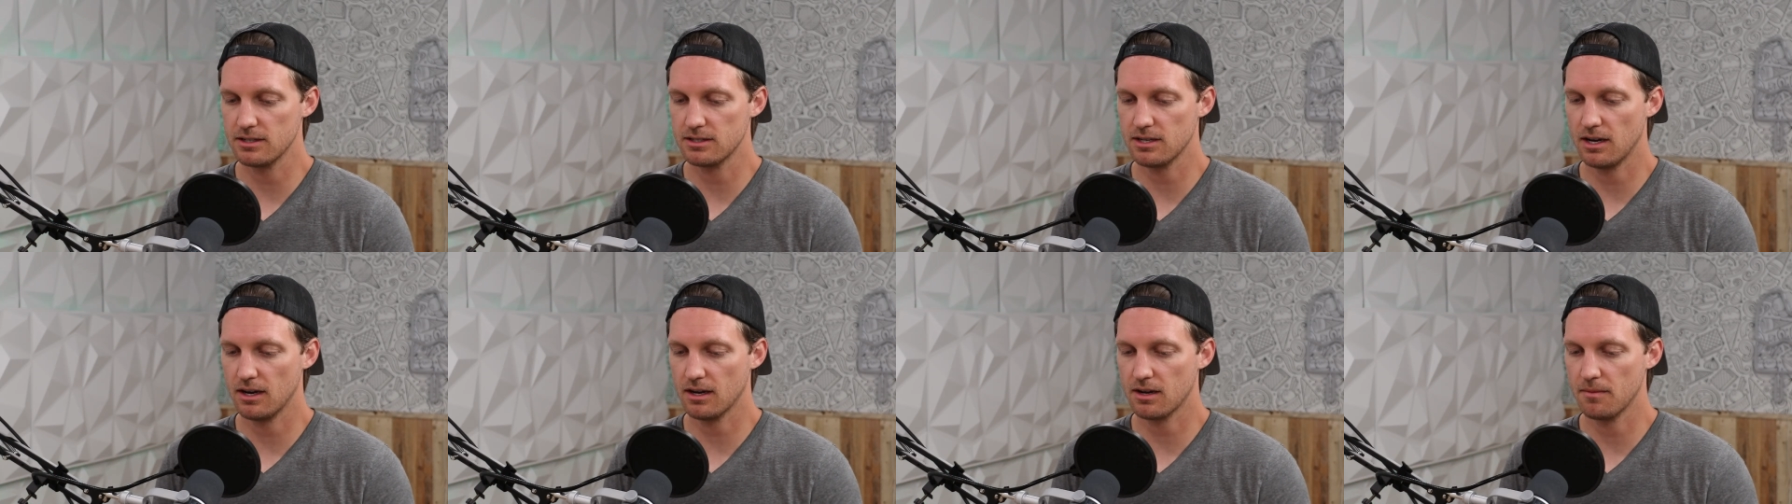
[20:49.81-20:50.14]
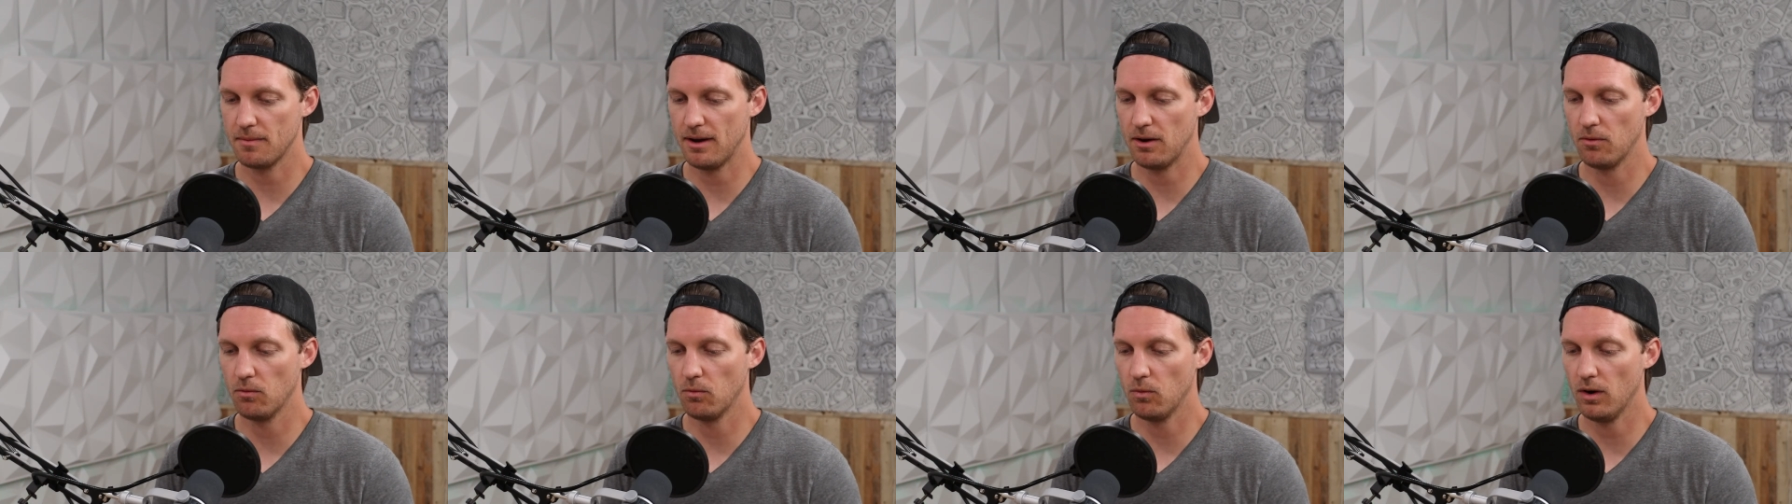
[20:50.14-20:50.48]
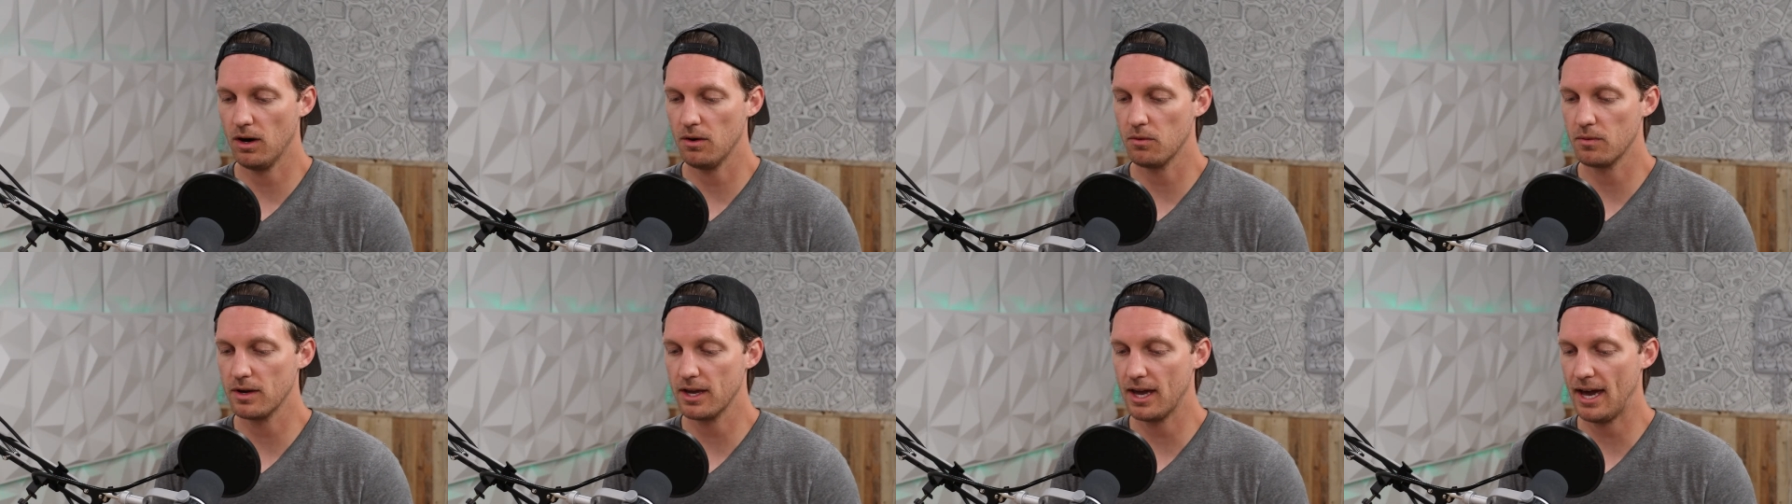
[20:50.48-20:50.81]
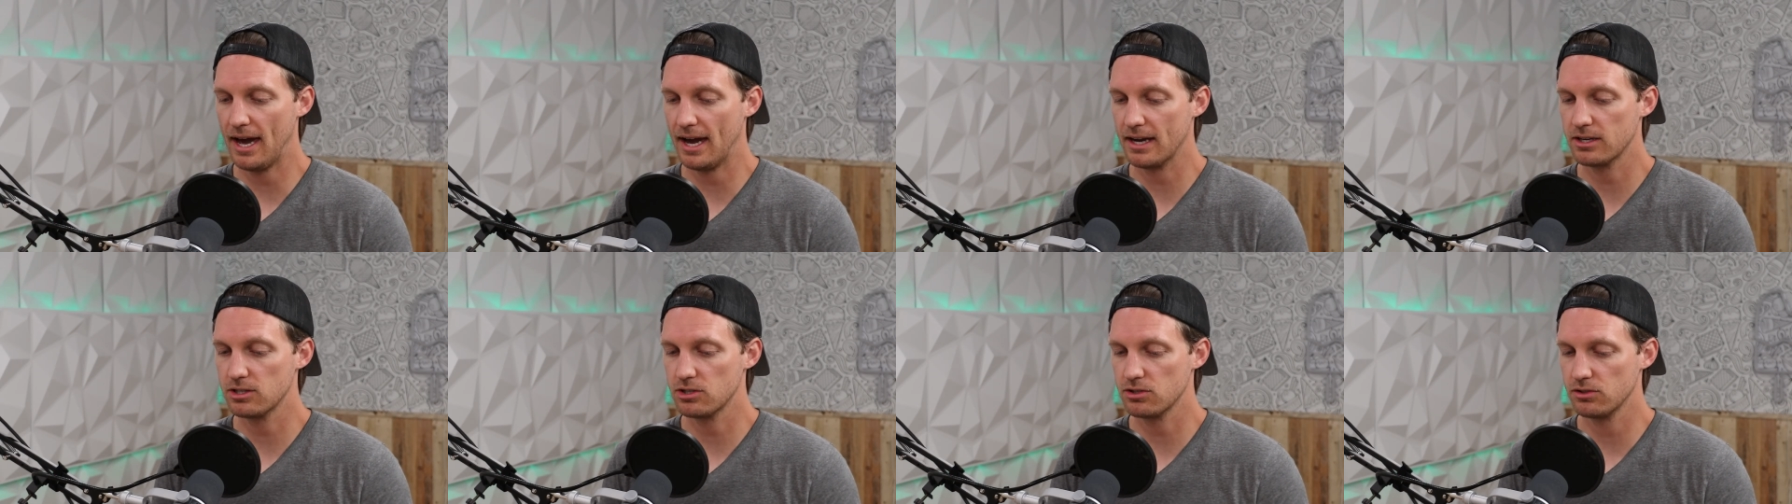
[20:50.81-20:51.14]
talk about what we
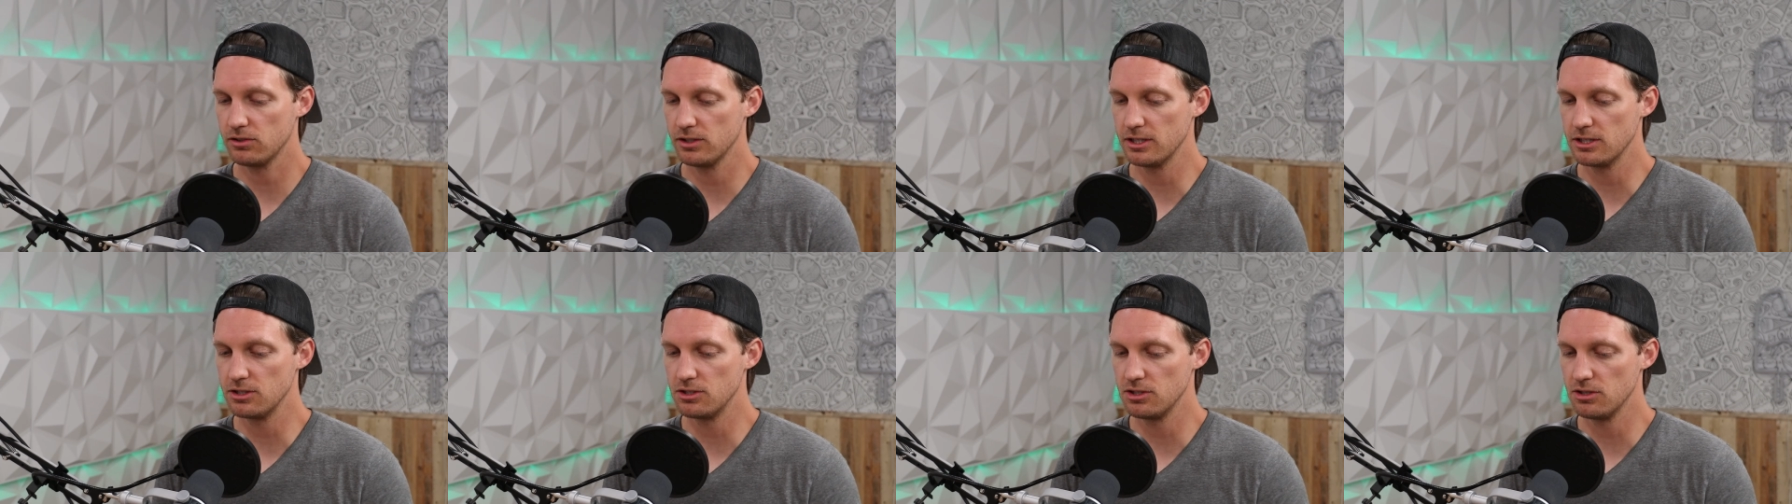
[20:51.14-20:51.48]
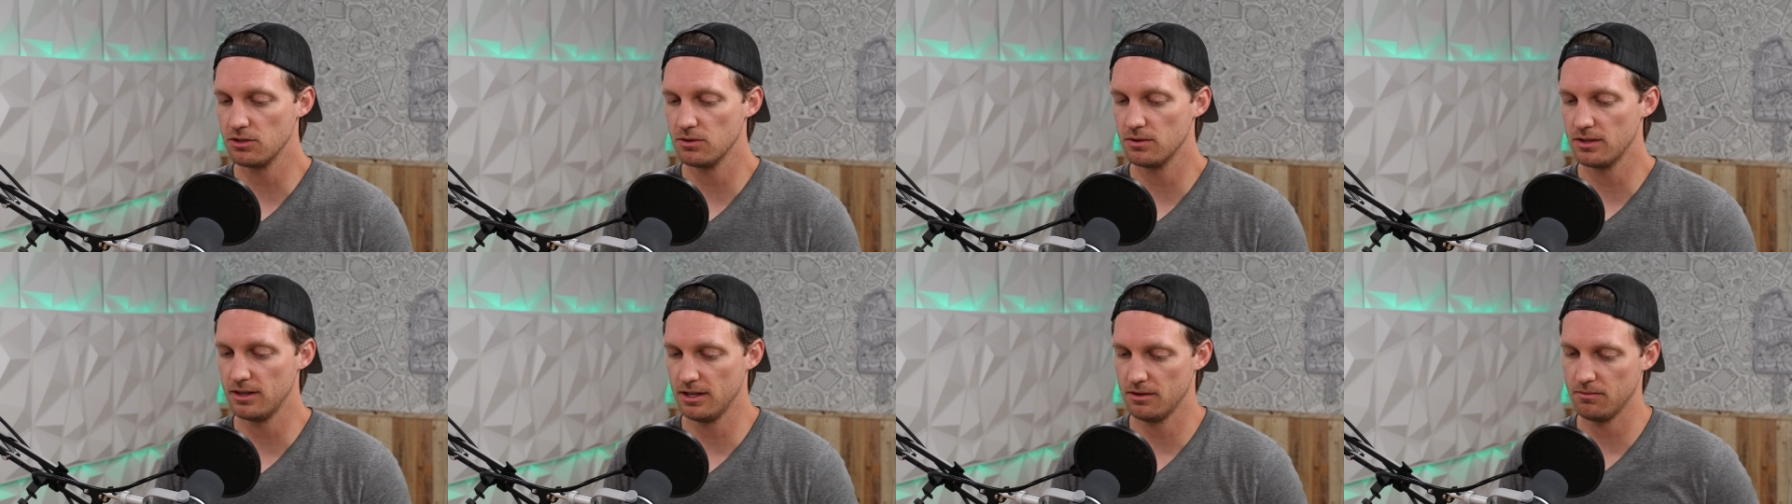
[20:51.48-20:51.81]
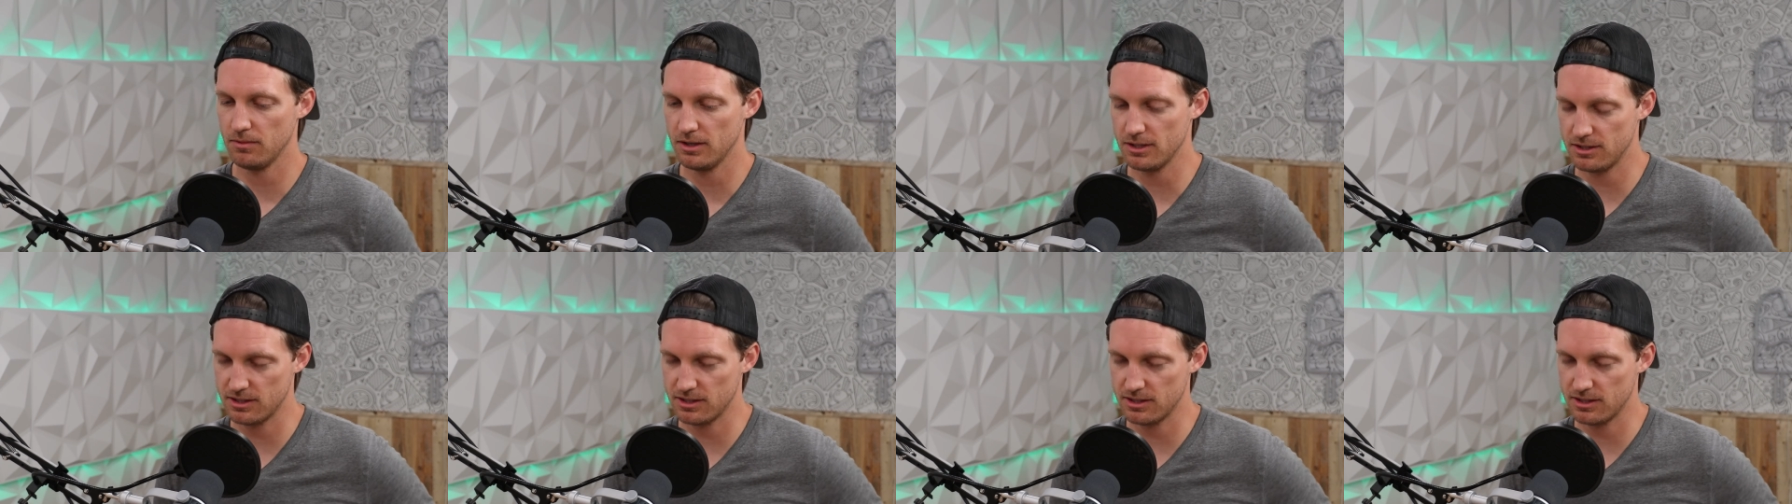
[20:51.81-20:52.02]
actually do and then what